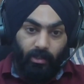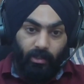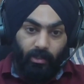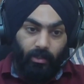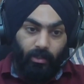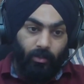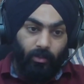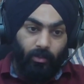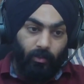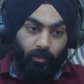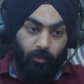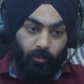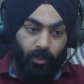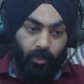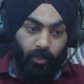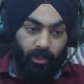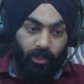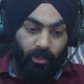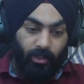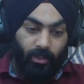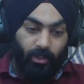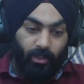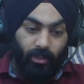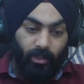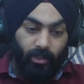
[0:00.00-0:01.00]

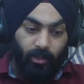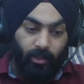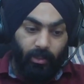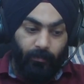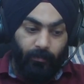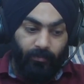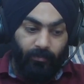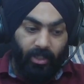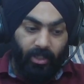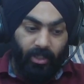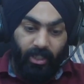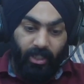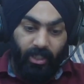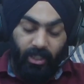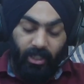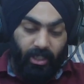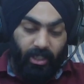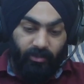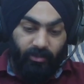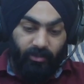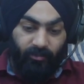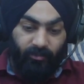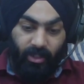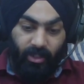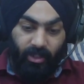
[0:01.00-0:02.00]
with
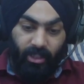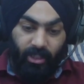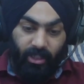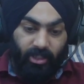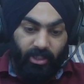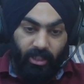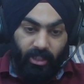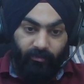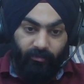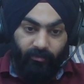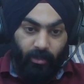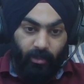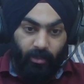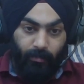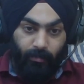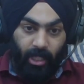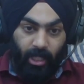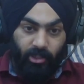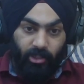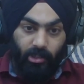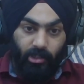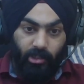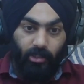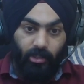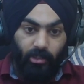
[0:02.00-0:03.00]
each and every
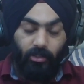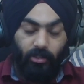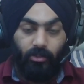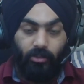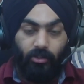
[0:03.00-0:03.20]
batch.